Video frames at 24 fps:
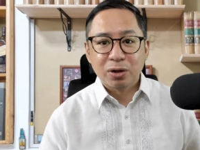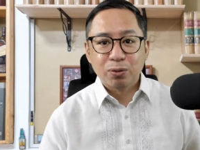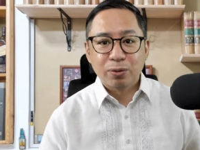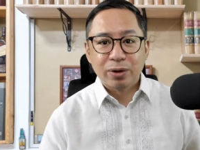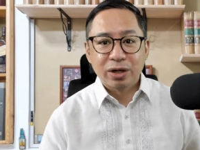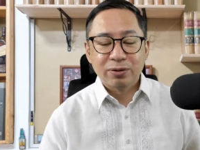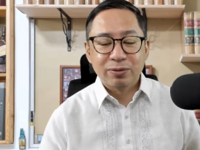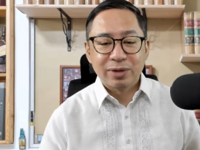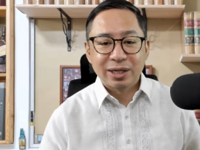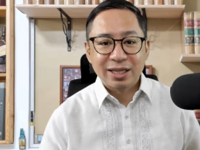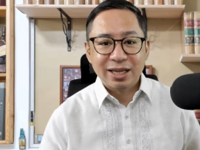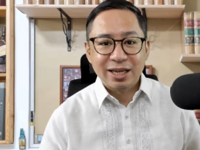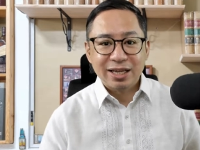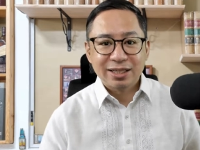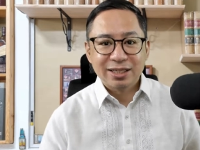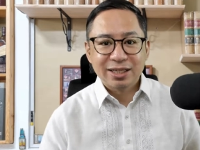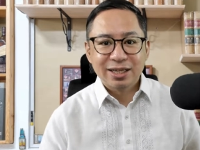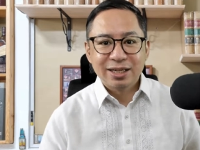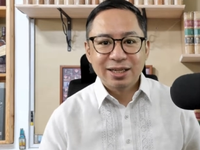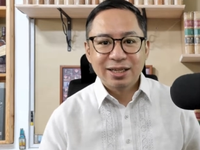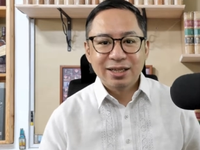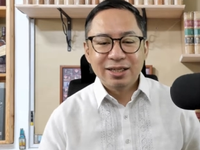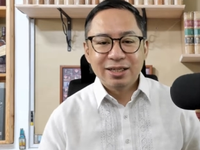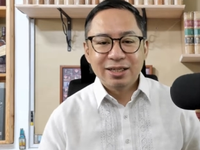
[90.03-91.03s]

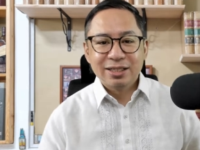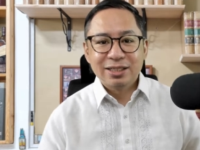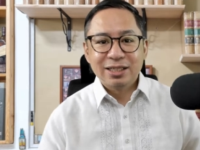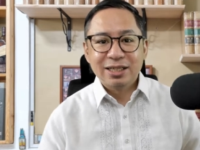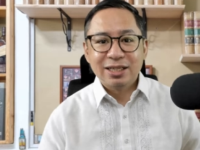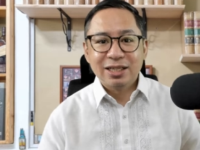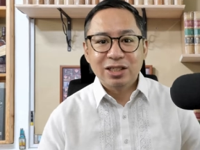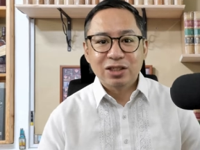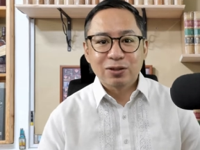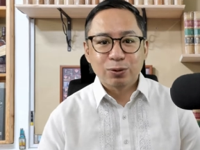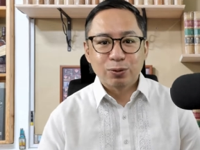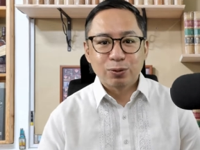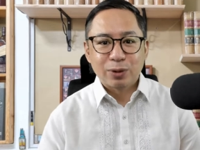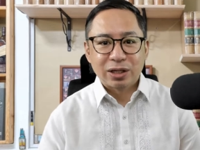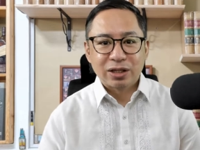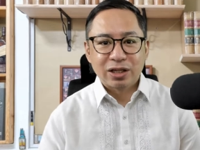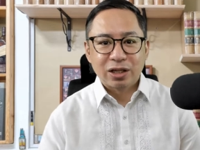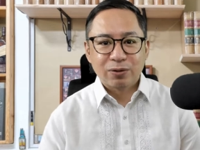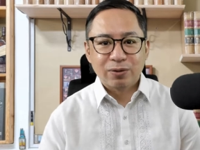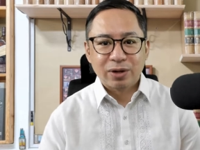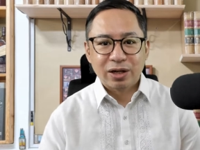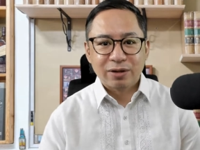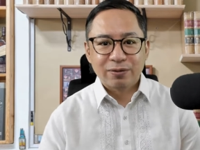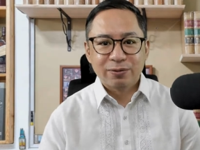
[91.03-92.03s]
118, Series of
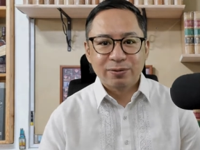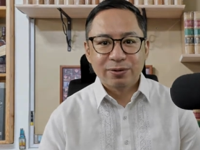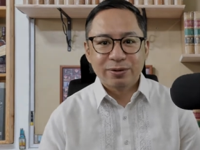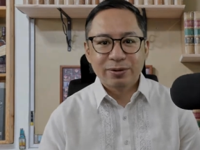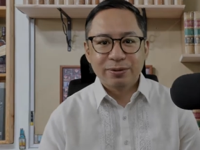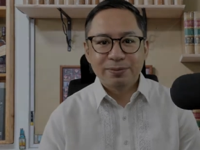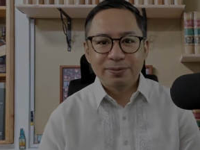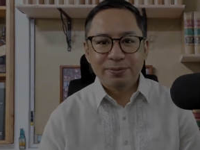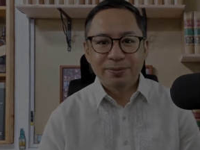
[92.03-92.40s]
2012.